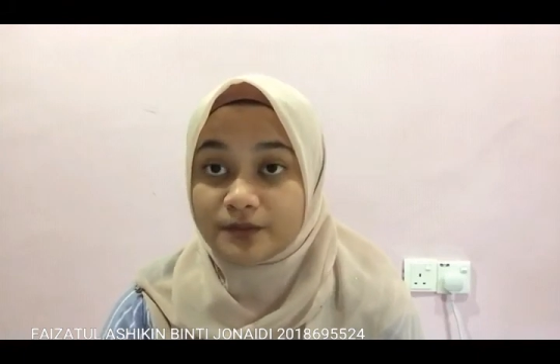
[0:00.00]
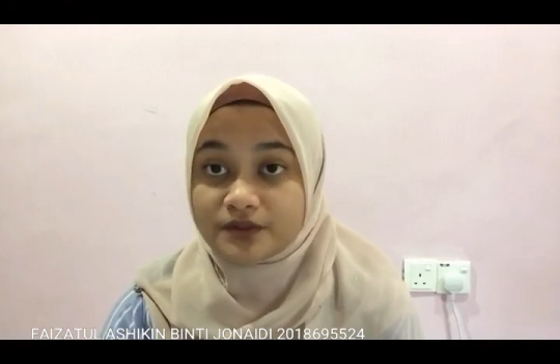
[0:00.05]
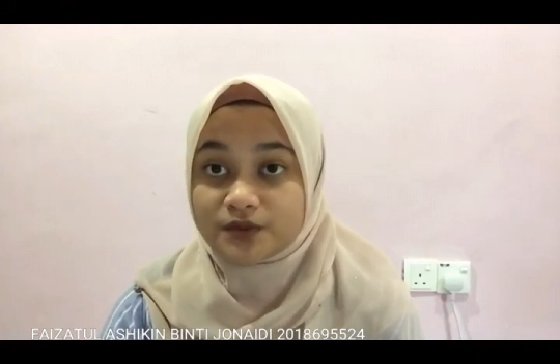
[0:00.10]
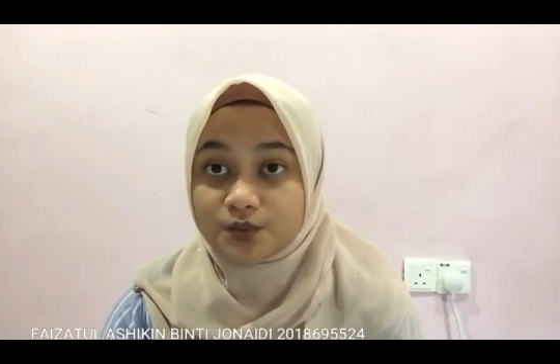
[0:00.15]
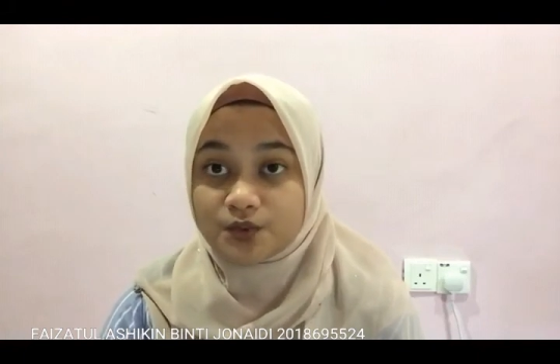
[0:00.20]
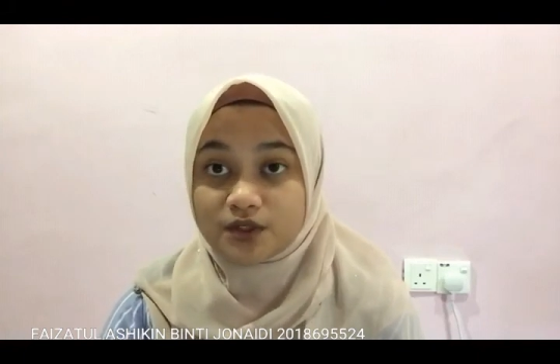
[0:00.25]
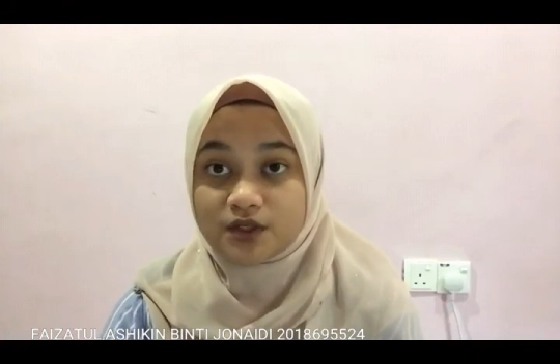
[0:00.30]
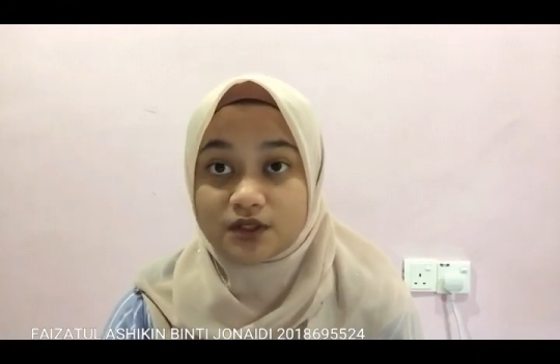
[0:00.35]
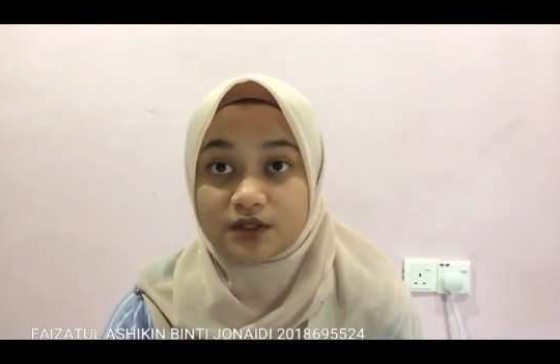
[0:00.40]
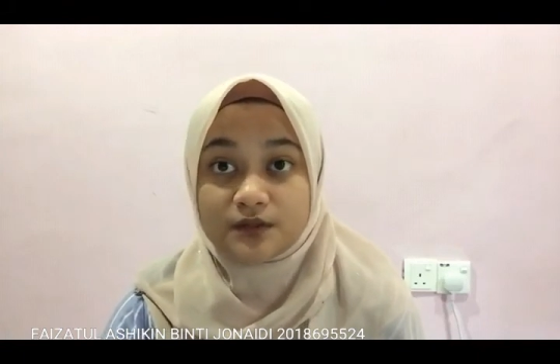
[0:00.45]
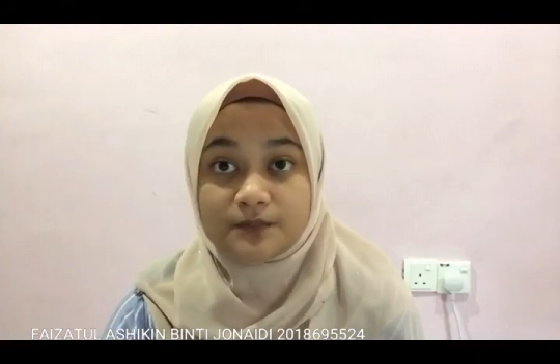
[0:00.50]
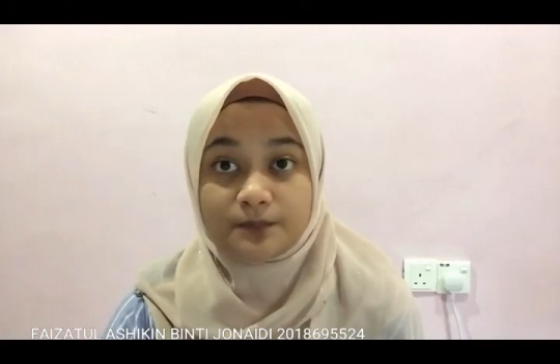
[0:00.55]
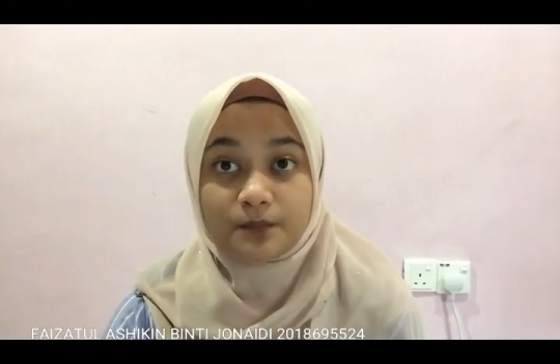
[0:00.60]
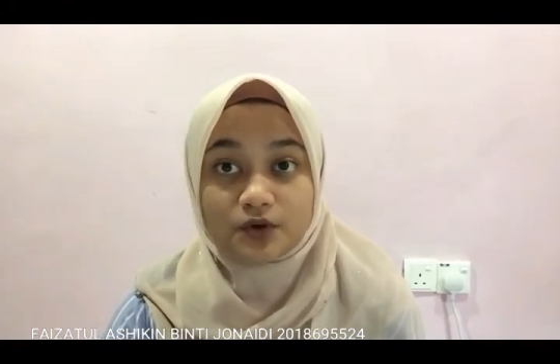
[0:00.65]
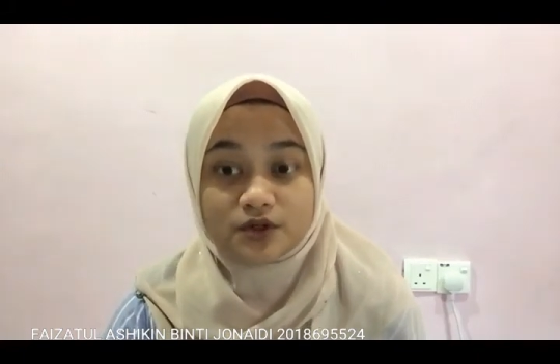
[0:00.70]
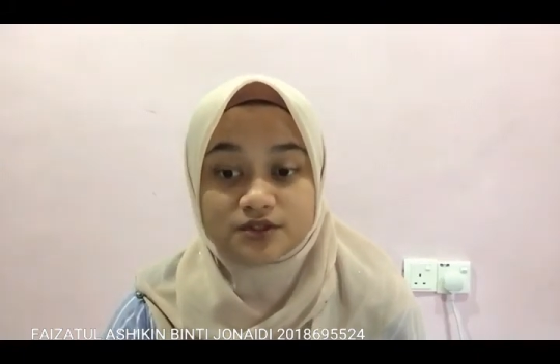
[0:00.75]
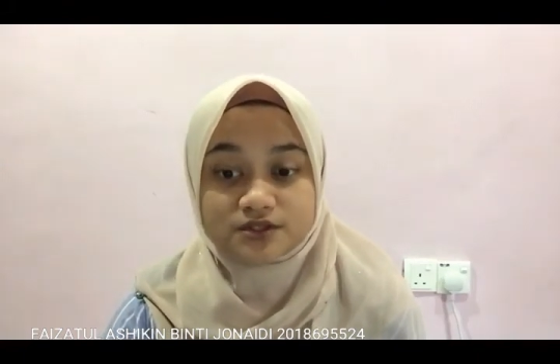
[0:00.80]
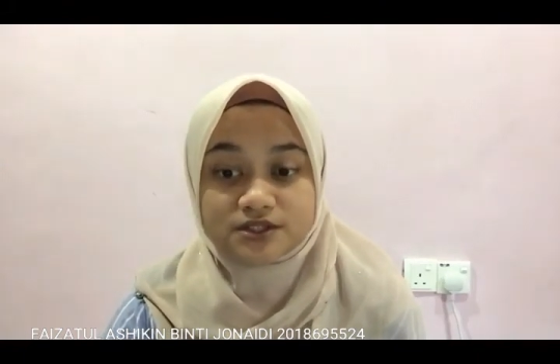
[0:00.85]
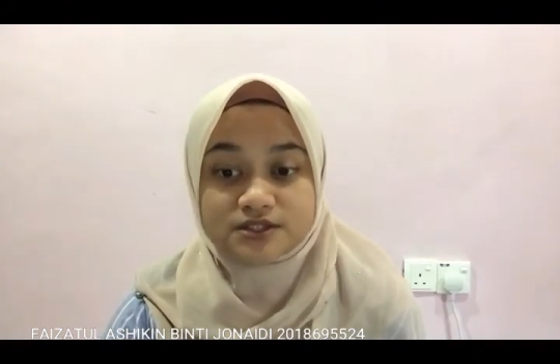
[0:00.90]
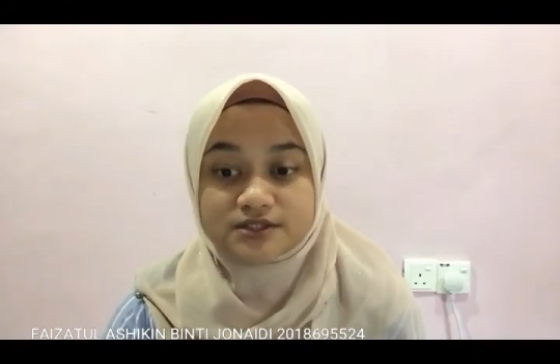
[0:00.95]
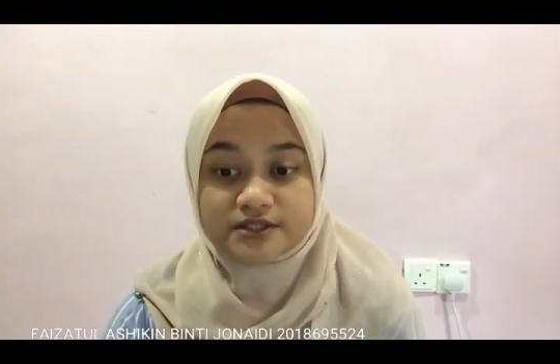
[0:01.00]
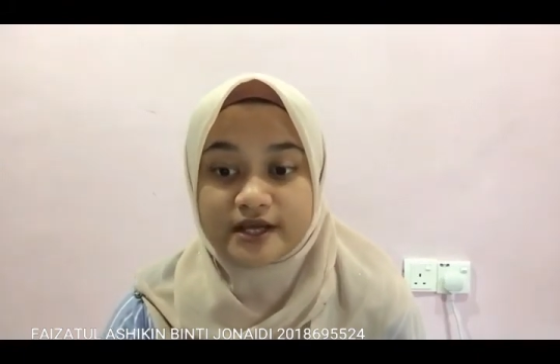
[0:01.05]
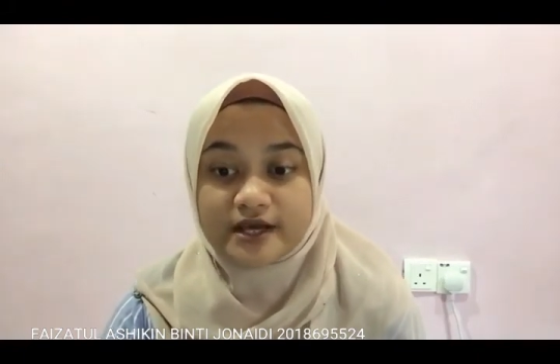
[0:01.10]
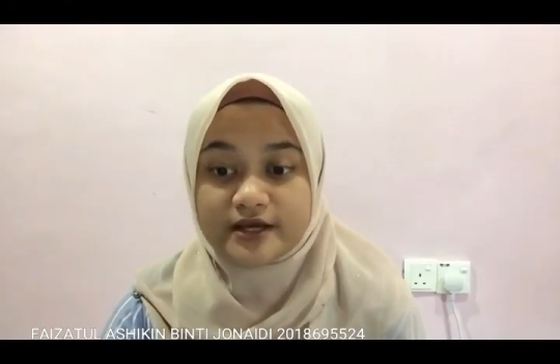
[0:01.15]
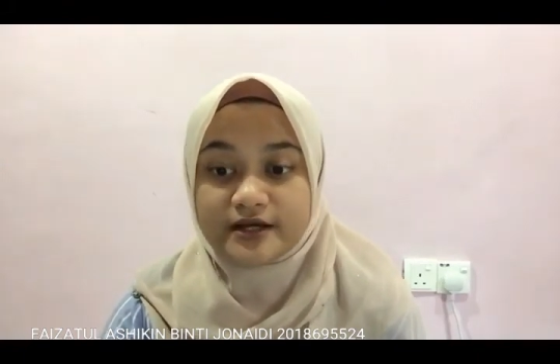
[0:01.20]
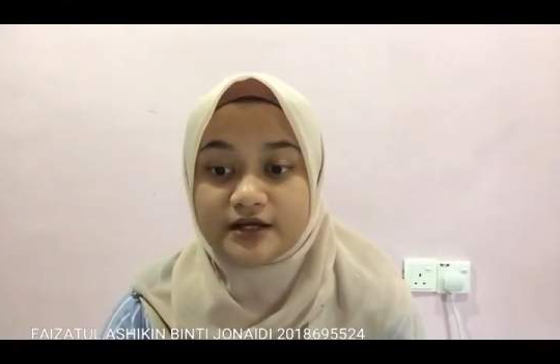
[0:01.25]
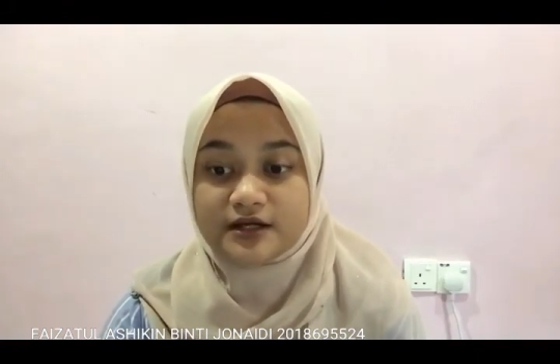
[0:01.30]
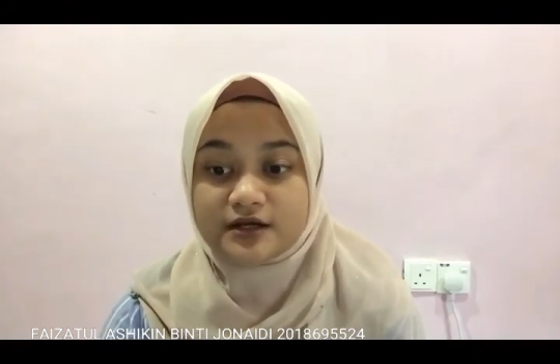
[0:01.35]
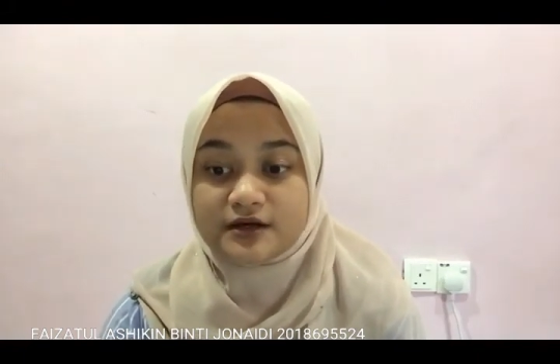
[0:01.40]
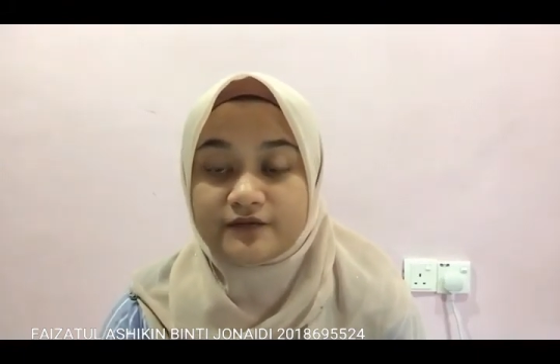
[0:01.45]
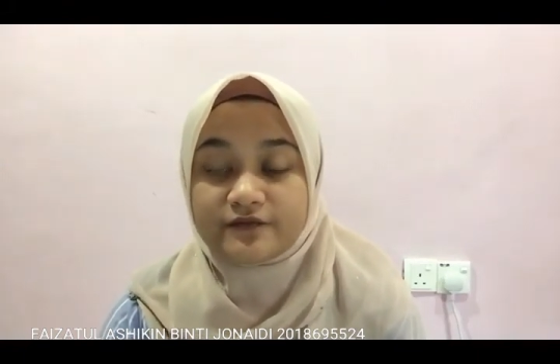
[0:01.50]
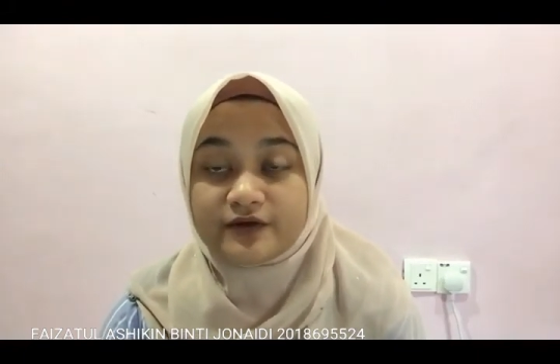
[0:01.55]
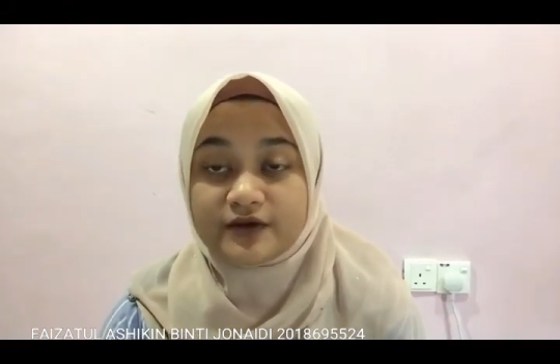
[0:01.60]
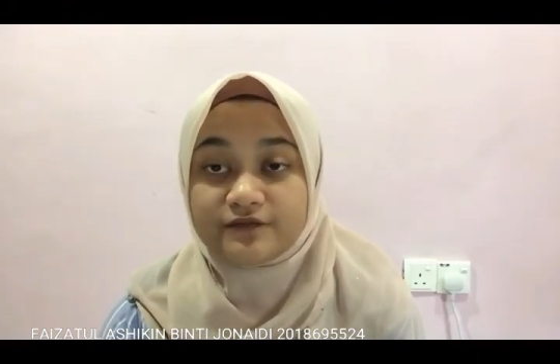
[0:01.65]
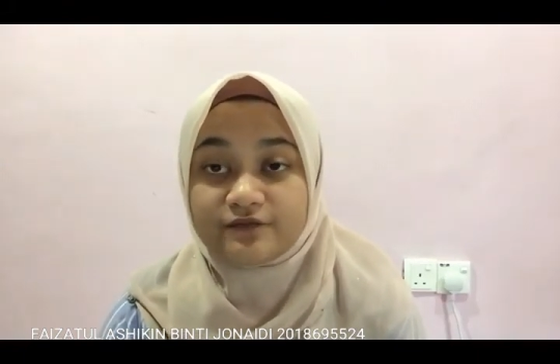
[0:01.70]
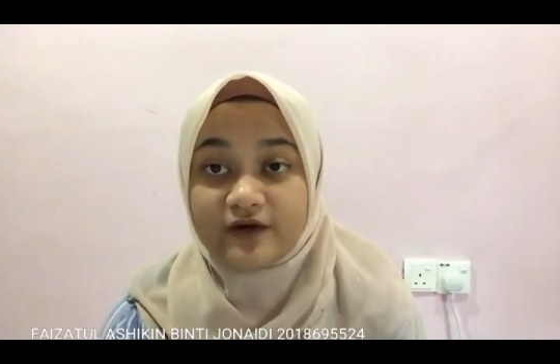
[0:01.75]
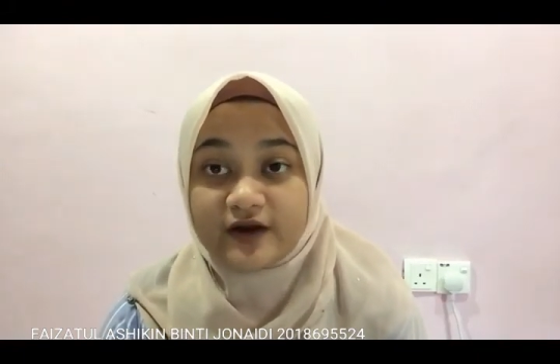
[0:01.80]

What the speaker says: between the deposits and the